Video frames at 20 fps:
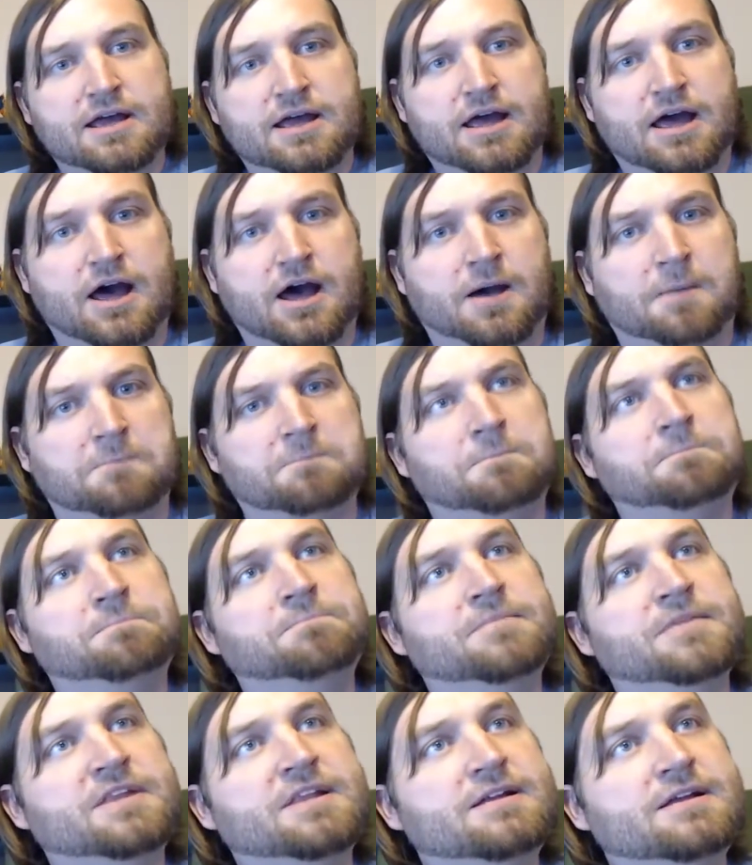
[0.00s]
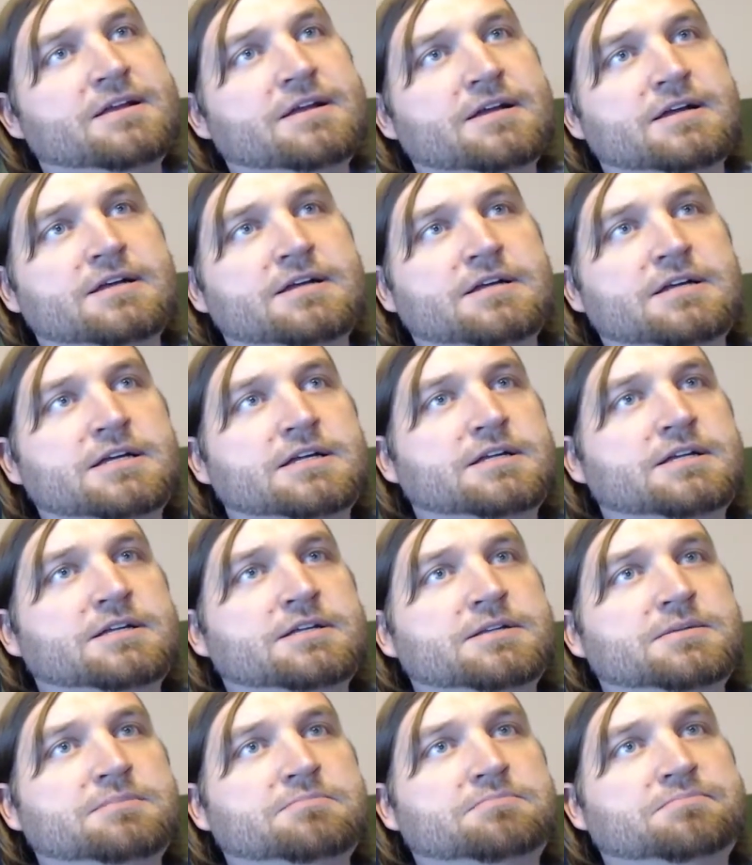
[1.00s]

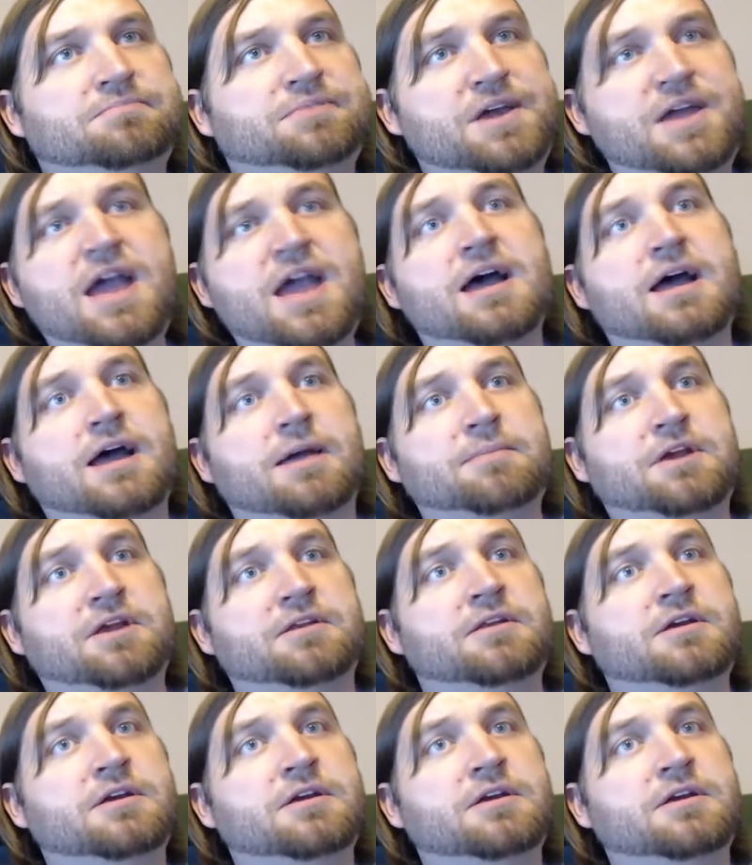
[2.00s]
But yeah, I mean,